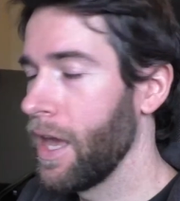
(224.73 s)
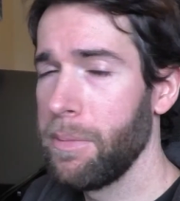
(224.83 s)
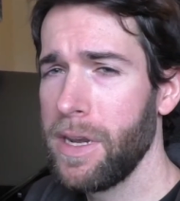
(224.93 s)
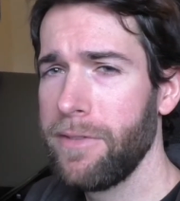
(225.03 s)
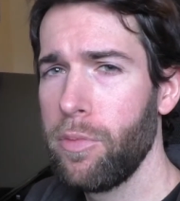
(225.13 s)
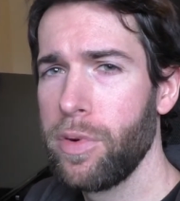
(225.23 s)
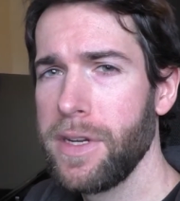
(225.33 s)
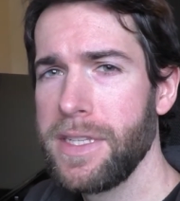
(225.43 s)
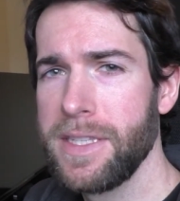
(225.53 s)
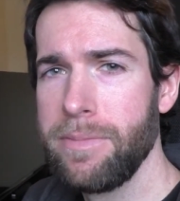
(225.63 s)
And I'm gonna have a
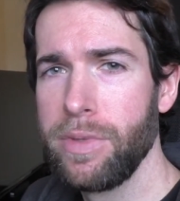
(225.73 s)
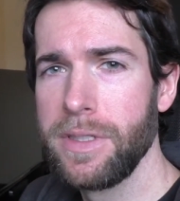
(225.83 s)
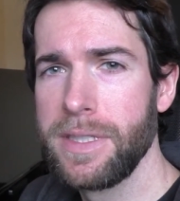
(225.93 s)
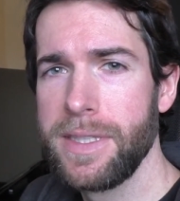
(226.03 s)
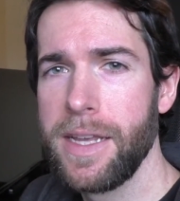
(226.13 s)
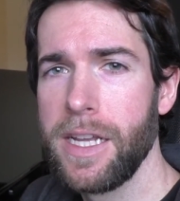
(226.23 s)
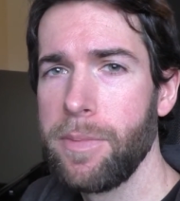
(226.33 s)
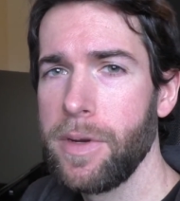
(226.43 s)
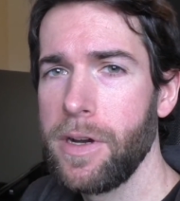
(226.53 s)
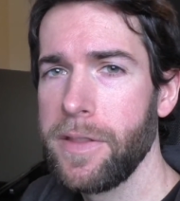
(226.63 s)
pretty simple
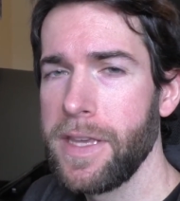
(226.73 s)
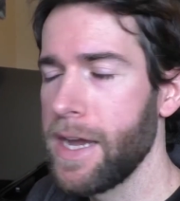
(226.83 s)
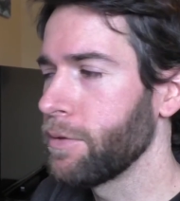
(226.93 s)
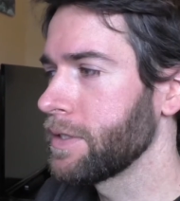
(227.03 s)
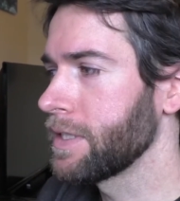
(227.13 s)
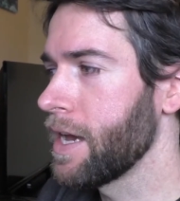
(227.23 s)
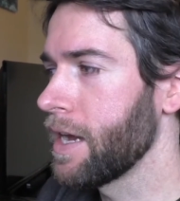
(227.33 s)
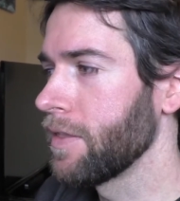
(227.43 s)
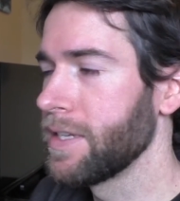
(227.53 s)
setup on the outside.